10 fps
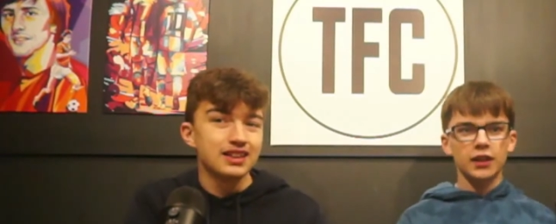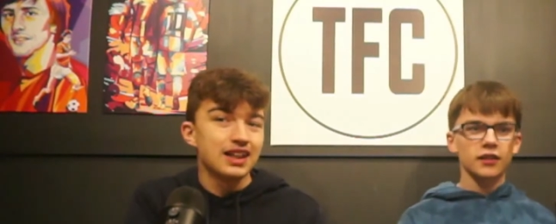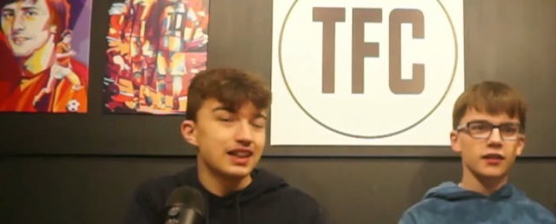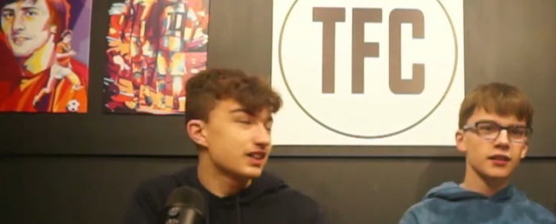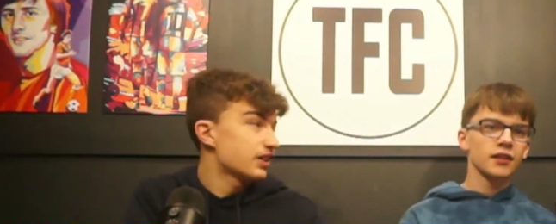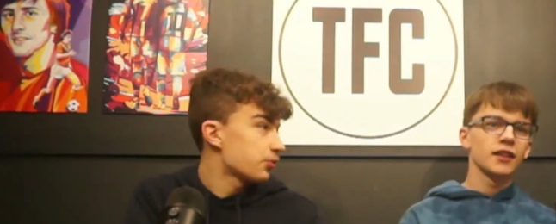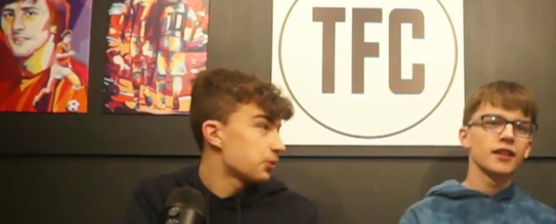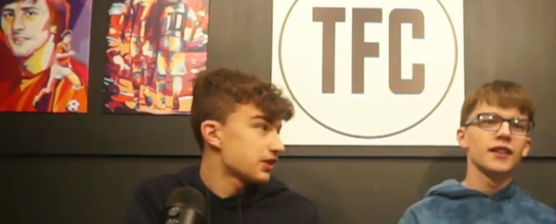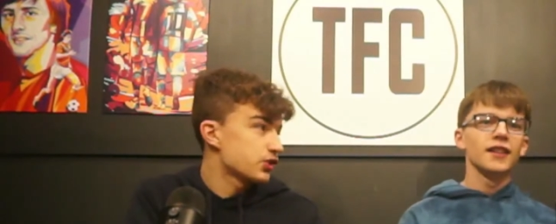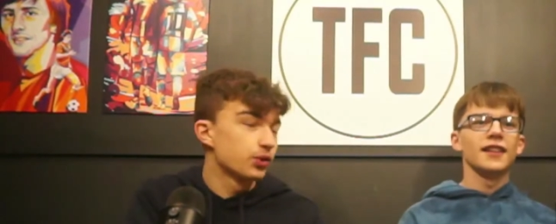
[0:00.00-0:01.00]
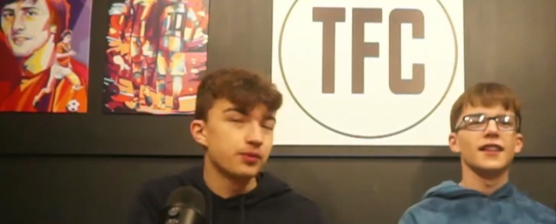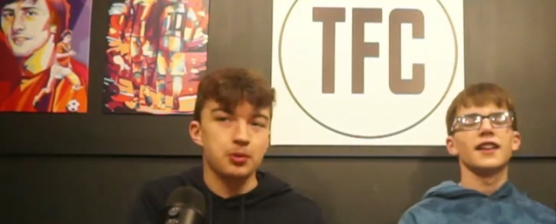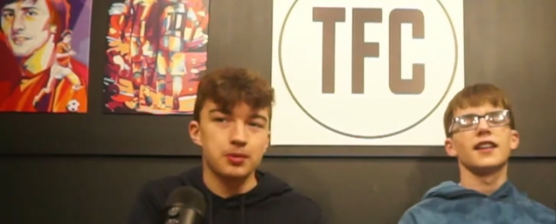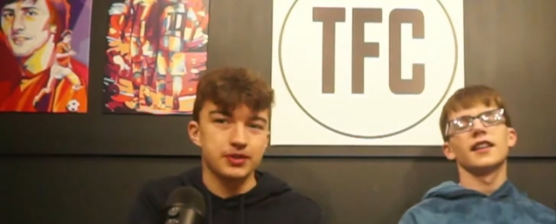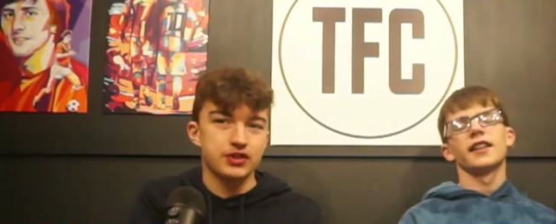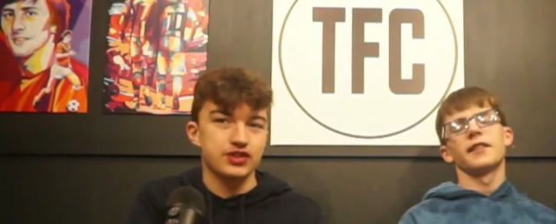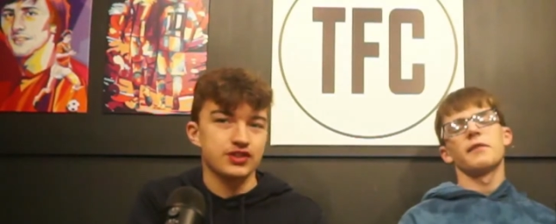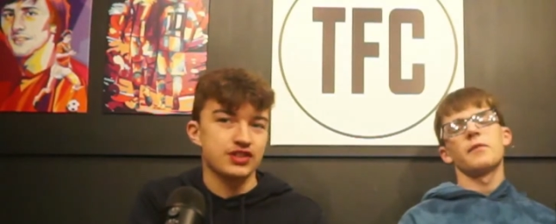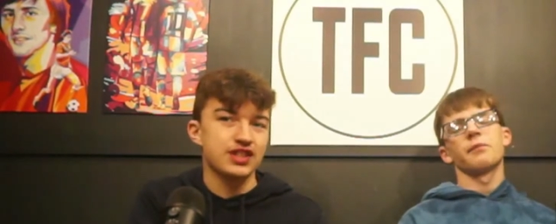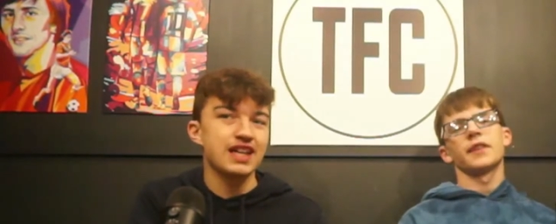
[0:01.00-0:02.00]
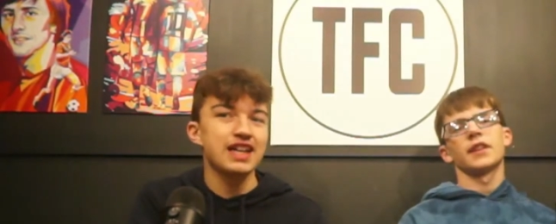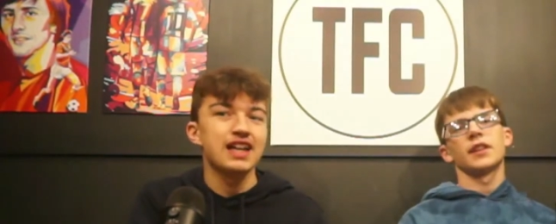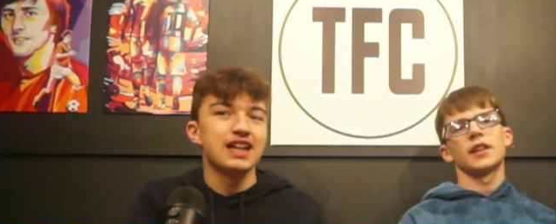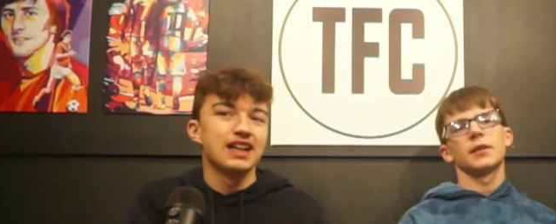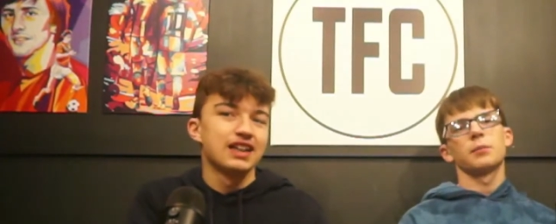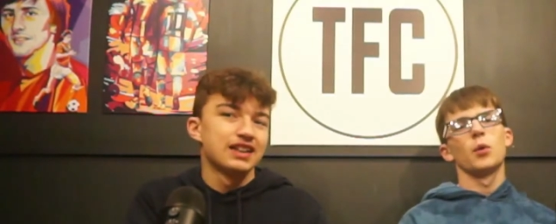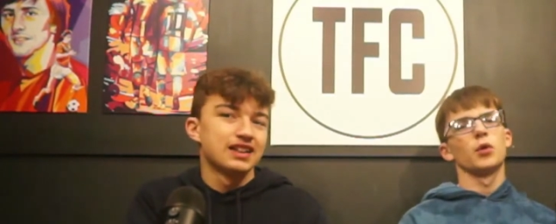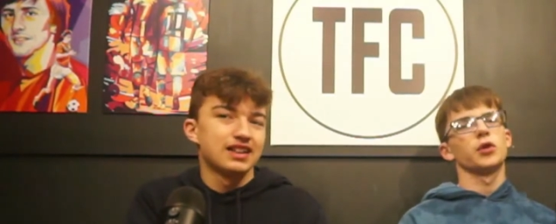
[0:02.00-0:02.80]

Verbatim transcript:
Speaker 1: and he could have a brilliant tournament. But it'll be interesting to see. Portugal